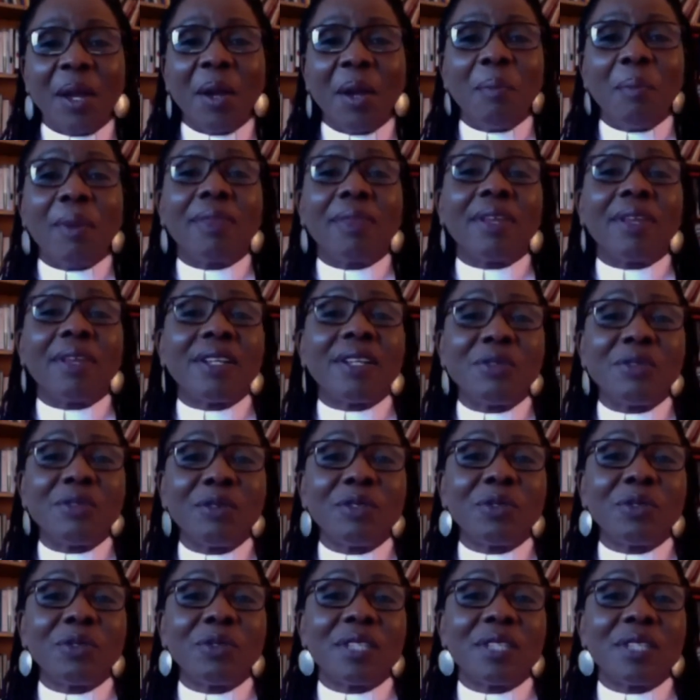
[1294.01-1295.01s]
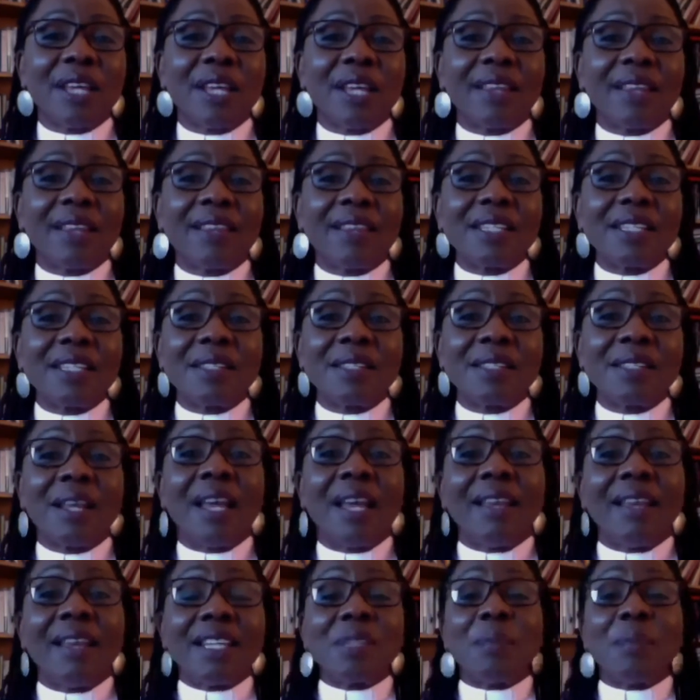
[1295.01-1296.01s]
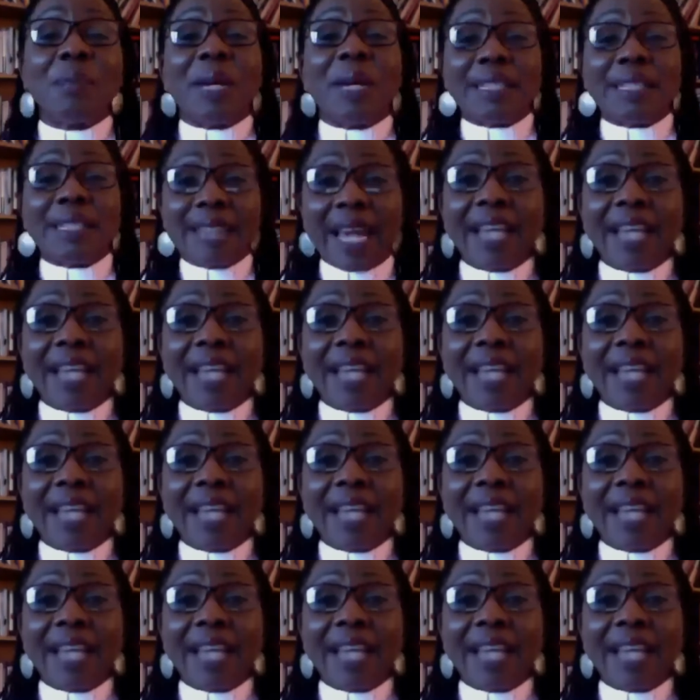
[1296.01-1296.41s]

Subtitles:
But that's not to say that's my entire